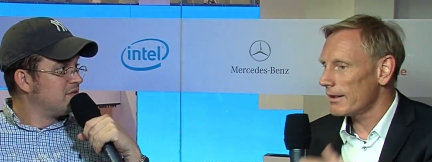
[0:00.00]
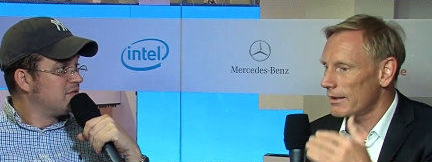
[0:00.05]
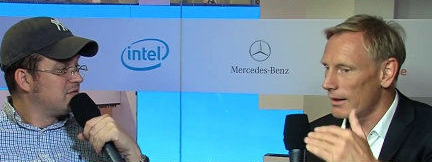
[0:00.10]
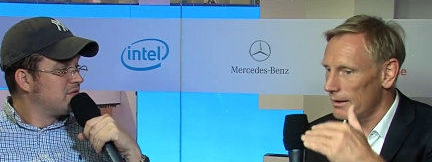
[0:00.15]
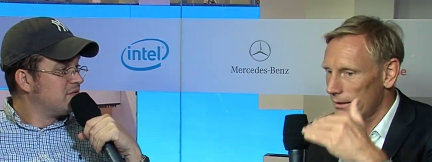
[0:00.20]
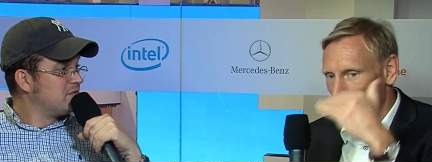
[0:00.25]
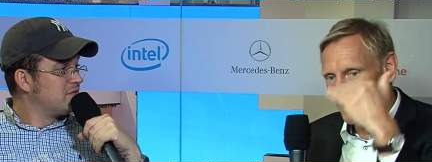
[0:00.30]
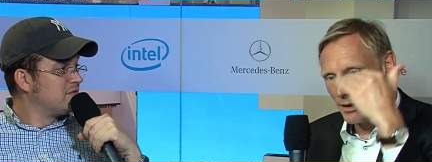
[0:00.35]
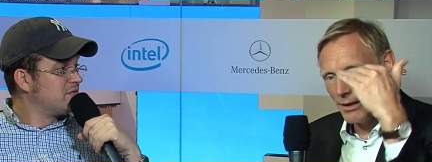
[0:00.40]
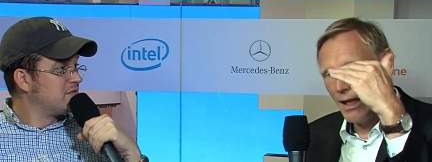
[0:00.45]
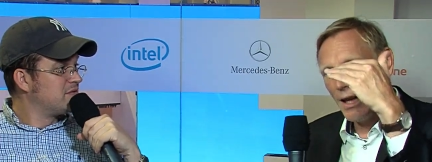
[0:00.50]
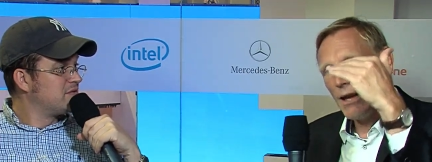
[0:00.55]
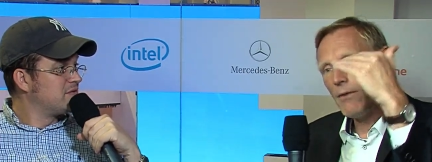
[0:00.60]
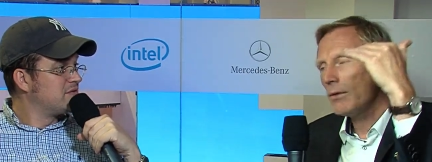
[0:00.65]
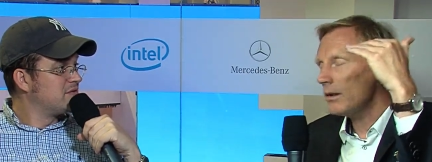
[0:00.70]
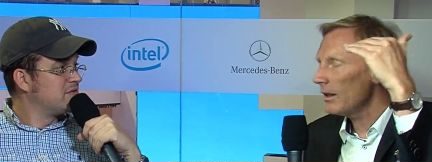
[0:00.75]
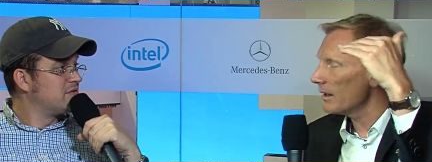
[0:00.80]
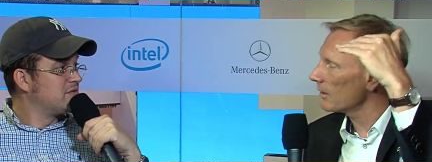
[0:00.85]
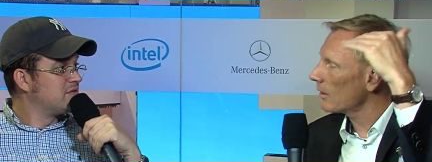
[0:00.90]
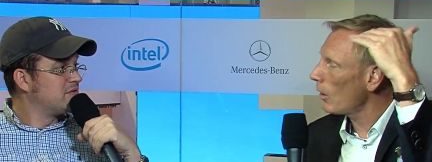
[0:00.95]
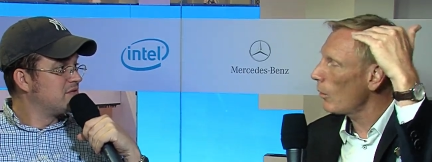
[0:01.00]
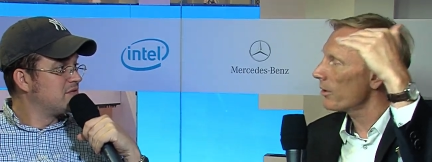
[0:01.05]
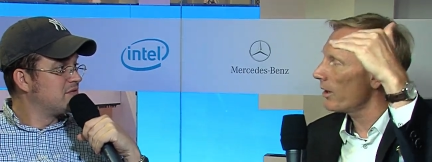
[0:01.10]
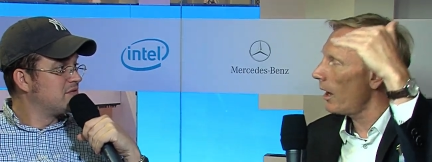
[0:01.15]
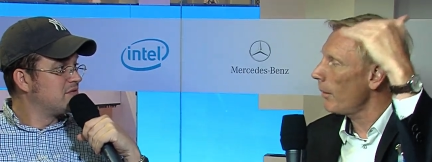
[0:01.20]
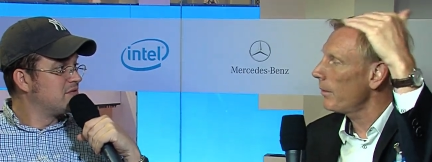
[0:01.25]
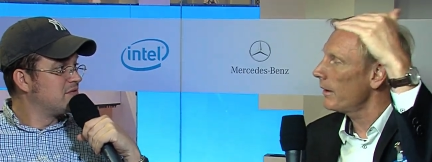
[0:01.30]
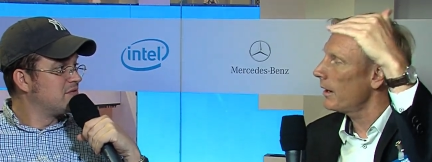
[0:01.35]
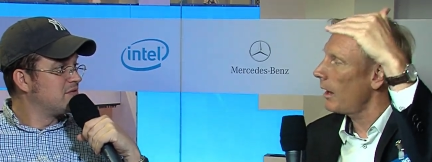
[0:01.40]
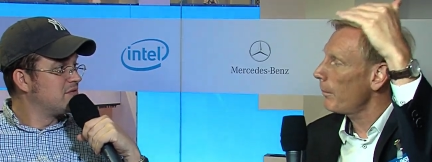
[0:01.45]
Speaker 1: the, level it goes up and
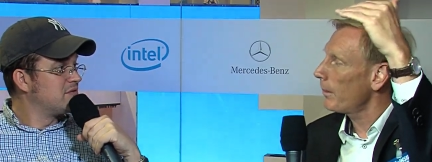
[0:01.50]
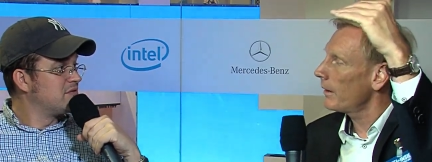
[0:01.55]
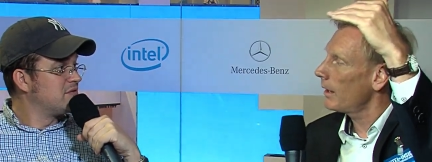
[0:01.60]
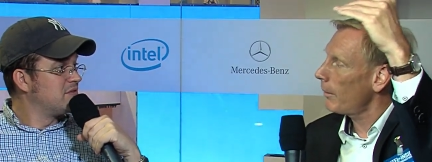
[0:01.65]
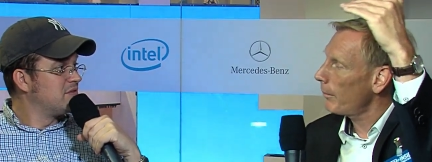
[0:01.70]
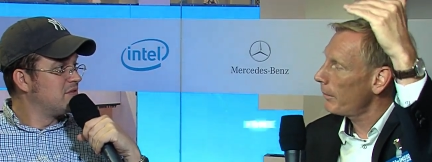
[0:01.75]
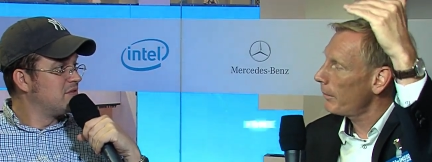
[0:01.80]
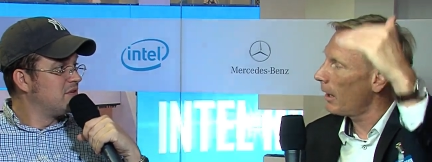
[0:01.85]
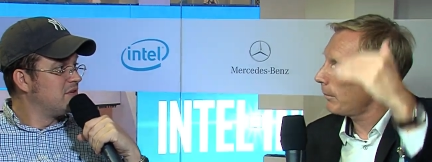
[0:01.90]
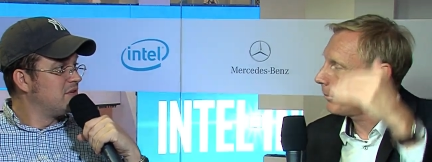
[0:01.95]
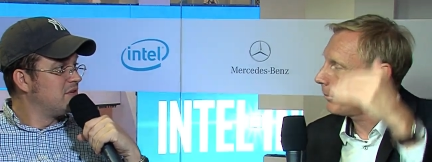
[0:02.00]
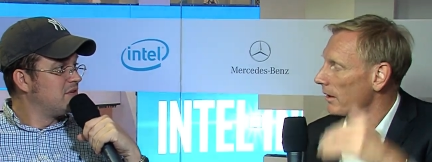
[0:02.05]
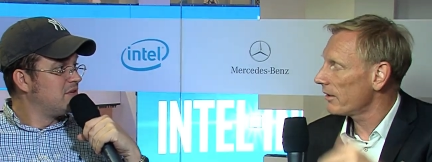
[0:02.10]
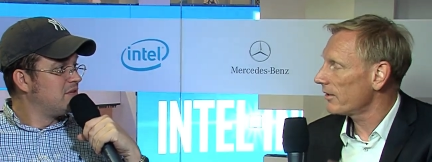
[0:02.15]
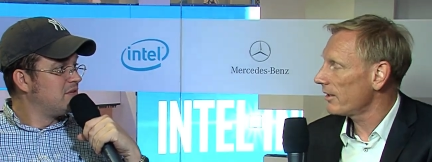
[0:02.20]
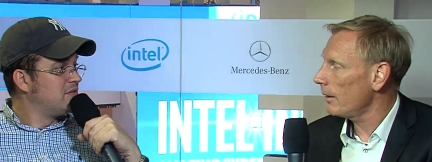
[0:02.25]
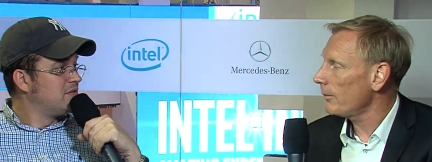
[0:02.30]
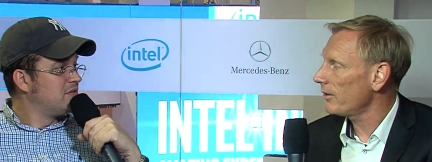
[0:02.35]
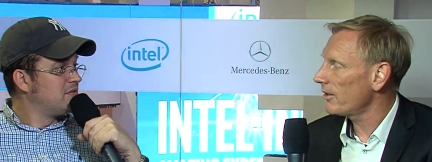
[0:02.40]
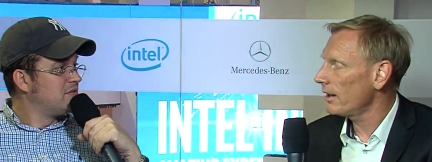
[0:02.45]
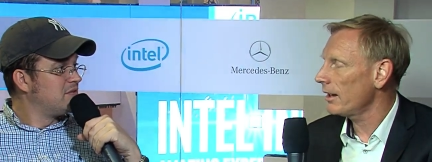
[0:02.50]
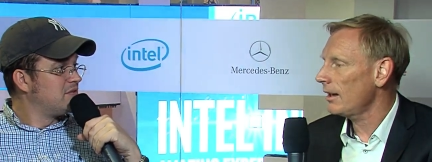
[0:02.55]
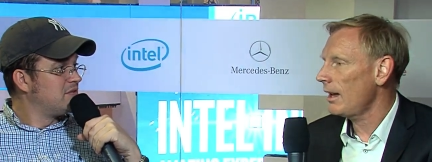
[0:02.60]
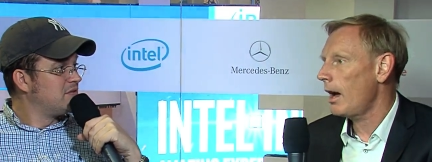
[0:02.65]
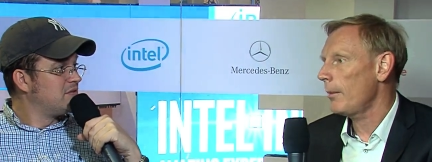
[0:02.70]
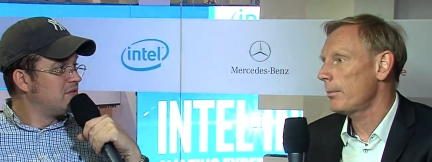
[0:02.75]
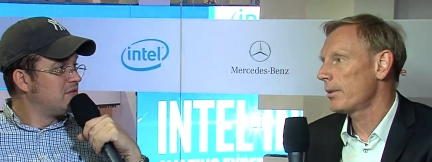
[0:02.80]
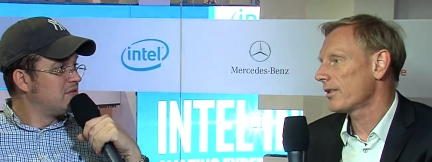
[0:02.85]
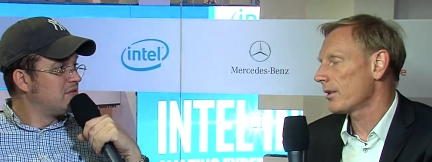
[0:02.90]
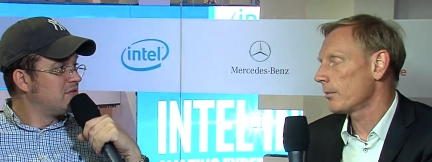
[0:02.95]
up and up and up. The same thing
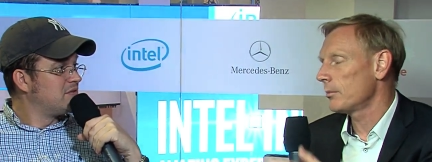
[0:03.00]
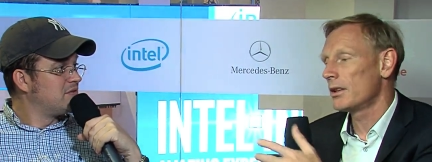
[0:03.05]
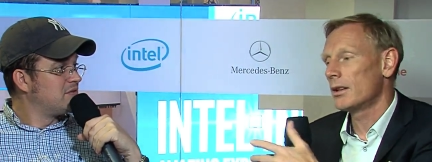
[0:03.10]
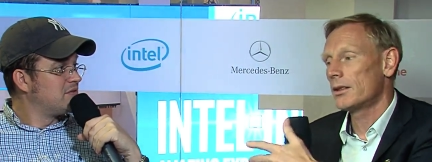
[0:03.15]
happens. I mean